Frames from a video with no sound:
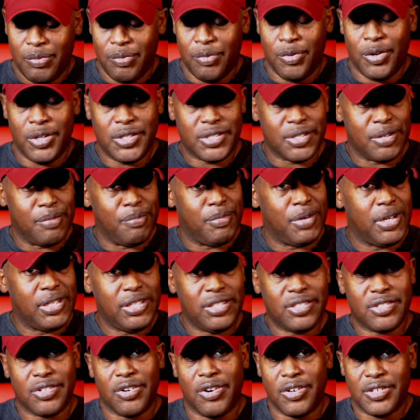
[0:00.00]
Once the
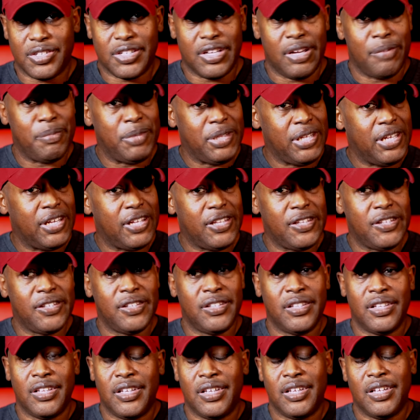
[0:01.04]
money starts coming in,
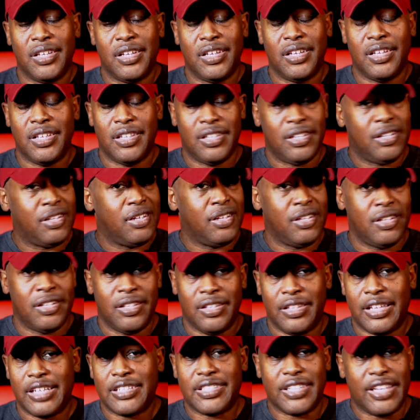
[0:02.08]

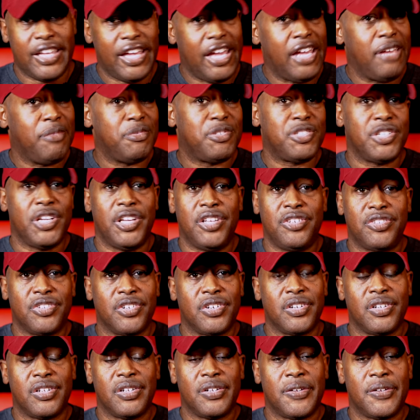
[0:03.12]
that's a game changer.